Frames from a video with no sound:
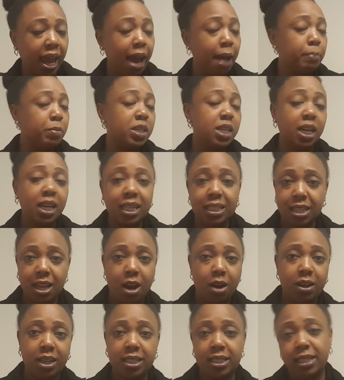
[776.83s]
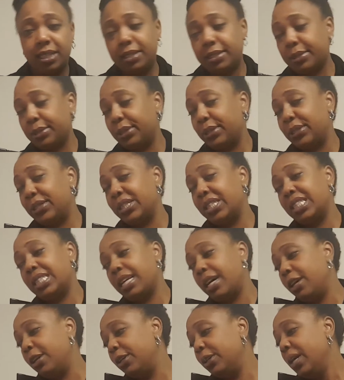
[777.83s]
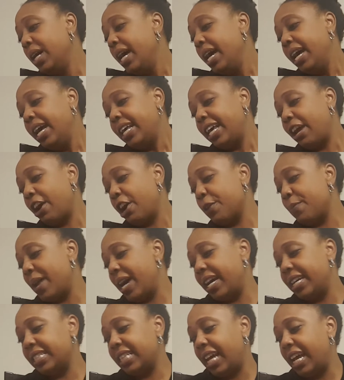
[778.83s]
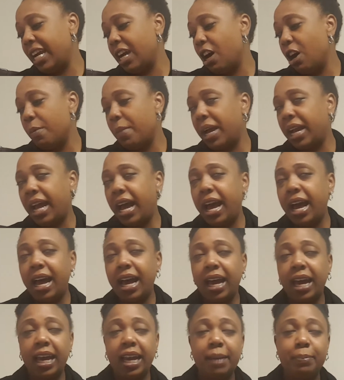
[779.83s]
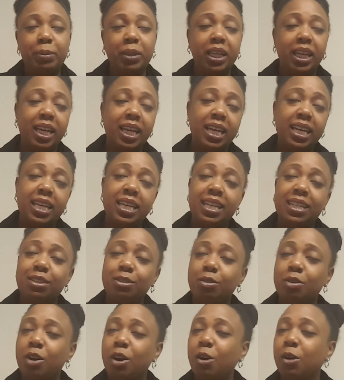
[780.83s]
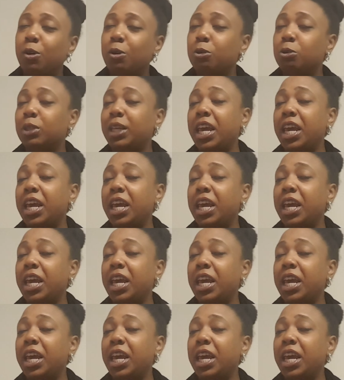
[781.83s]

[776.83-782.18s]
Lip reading: I'm done talking to this girl. So everybody's like, oh my God, please, you know.